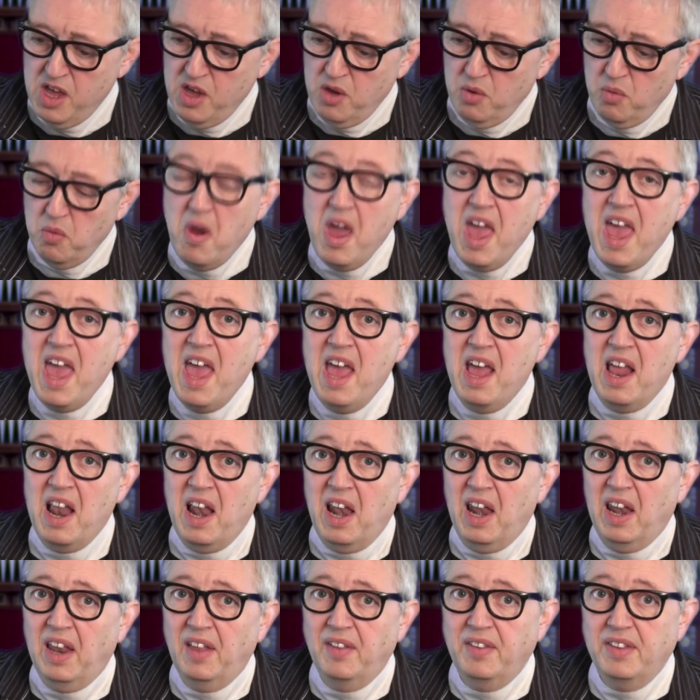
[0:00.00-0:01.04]

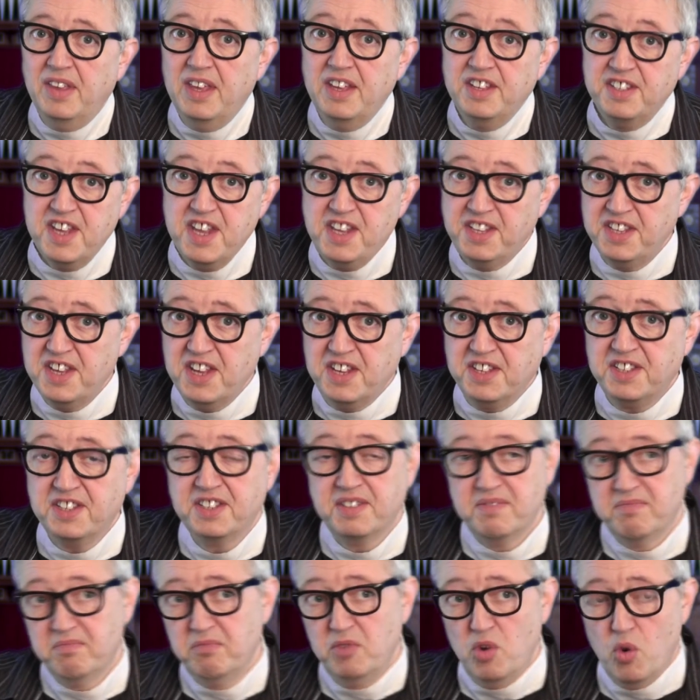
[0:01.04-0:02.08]
Well, since
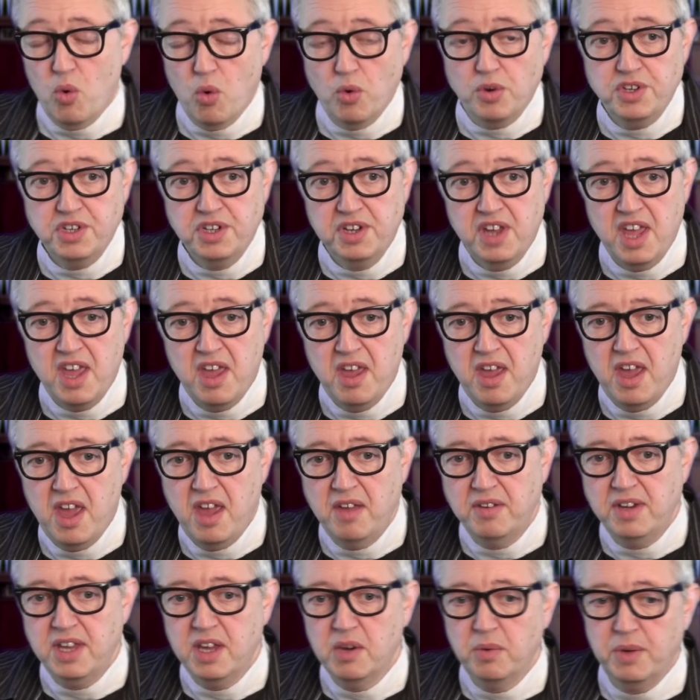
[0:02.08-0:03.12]
its launch,
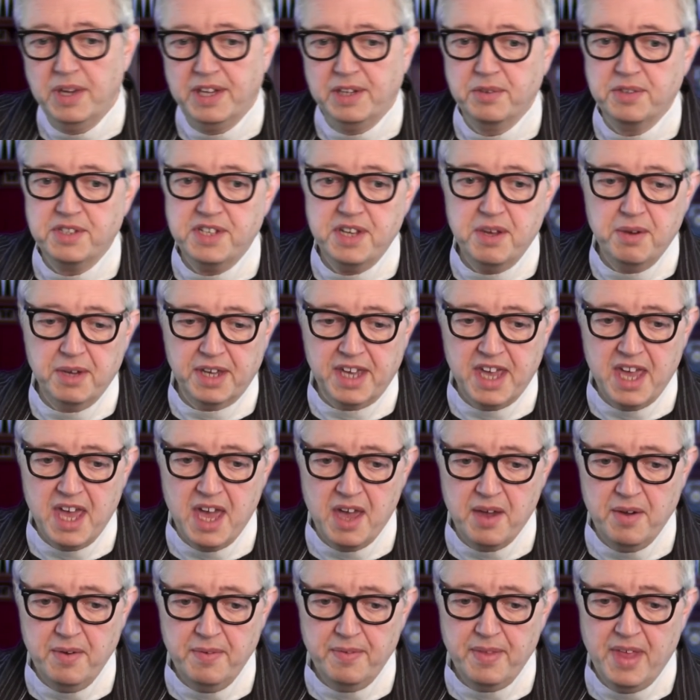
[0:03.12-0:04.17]
only a week or so
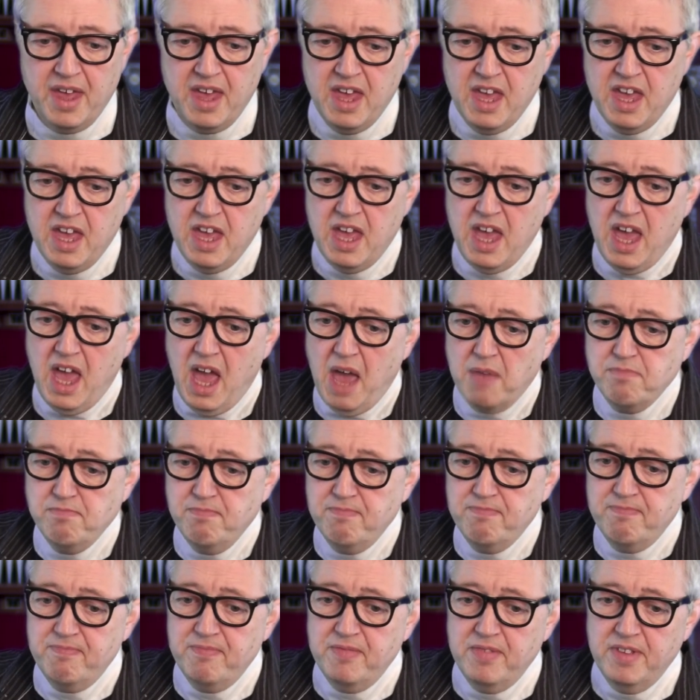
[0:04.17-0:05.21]
ago,
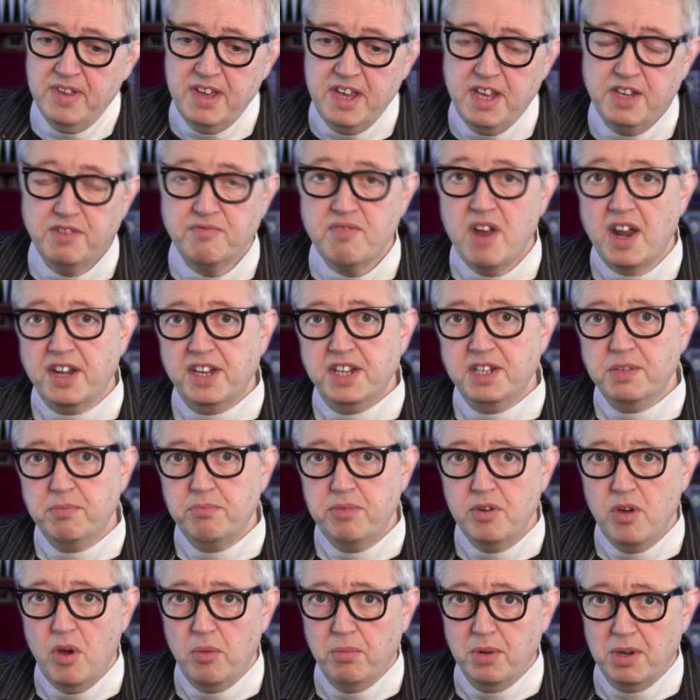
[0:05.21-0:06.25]
it's run into
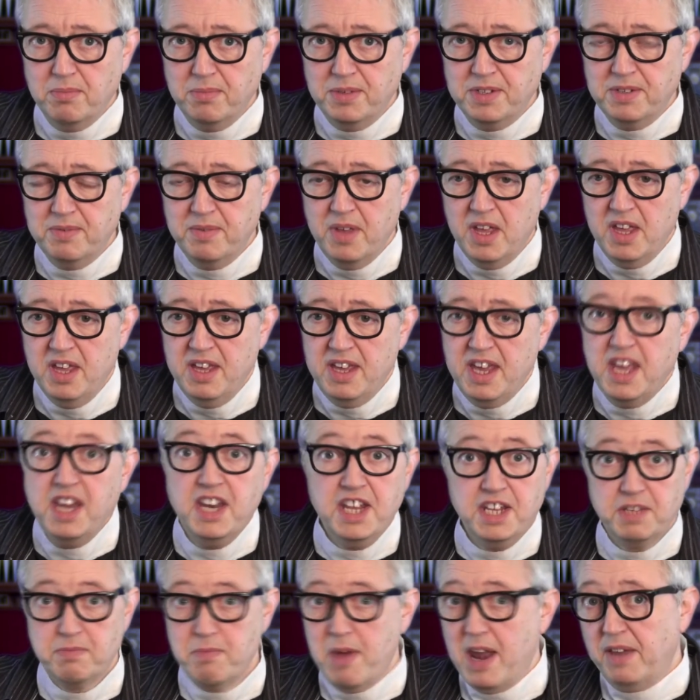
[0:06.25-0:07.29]
problems. In
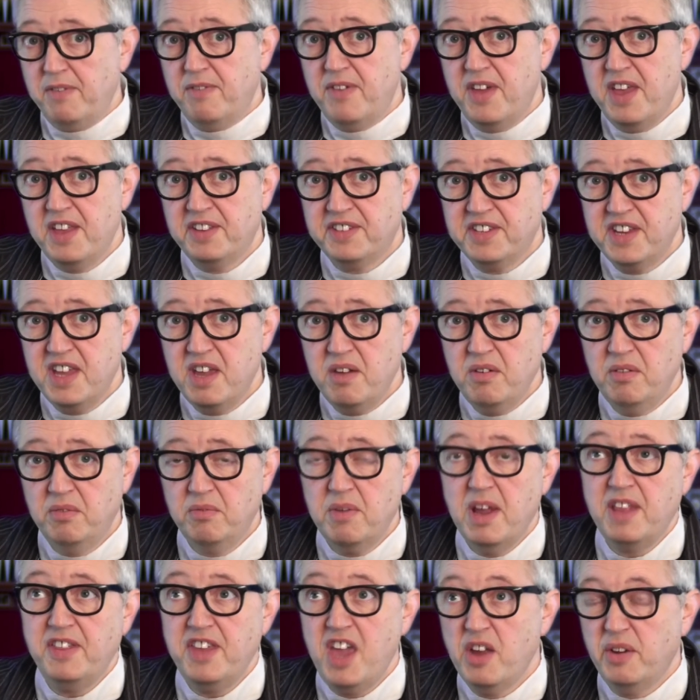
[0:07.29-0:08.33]
its manifesto,
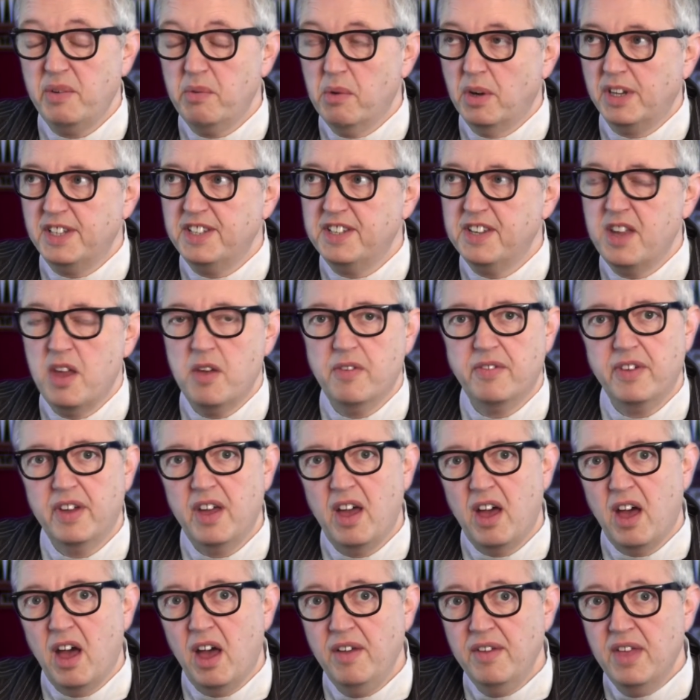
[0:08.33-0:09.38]
we're the only one so
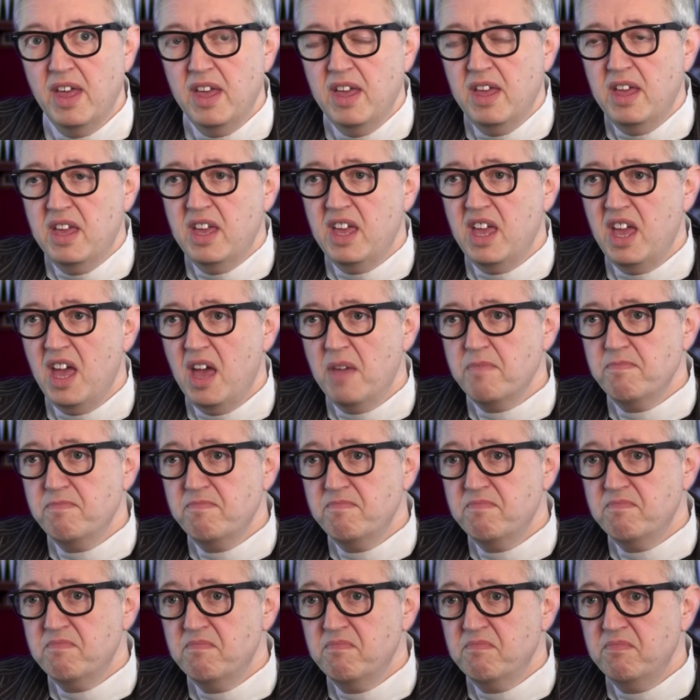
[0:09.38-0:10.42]
far,
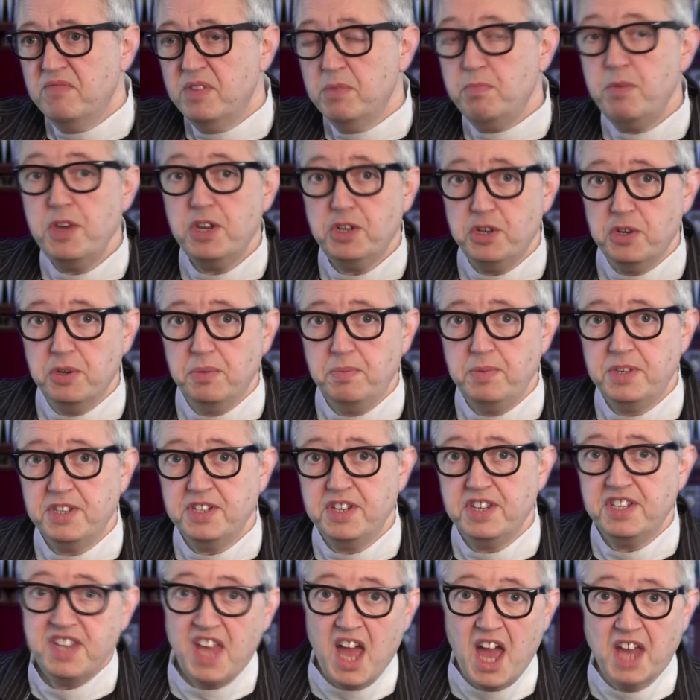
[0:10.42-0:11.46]
the bishops
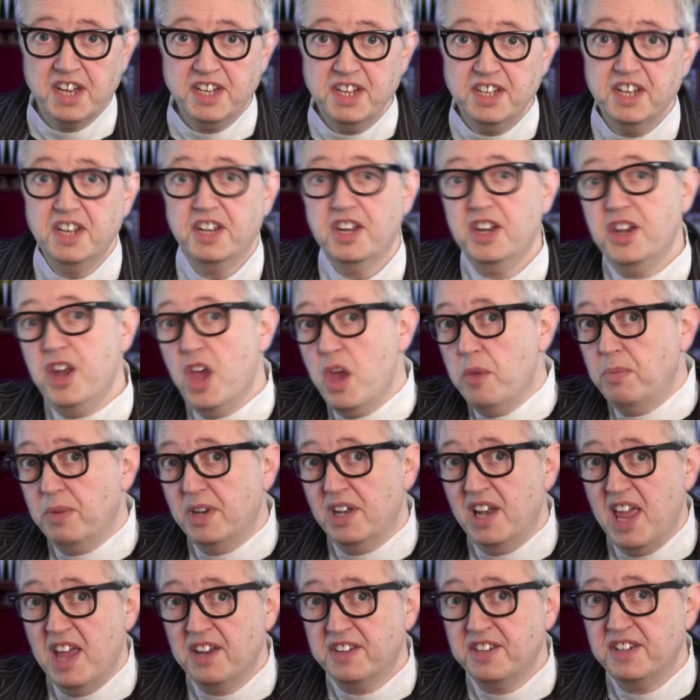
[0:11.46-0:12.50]
decided in an open
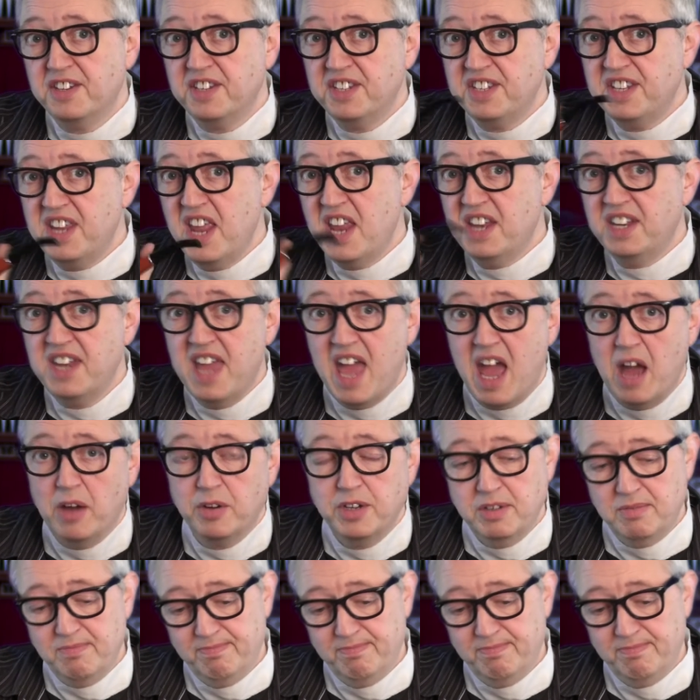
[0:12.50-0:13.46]
letter to send out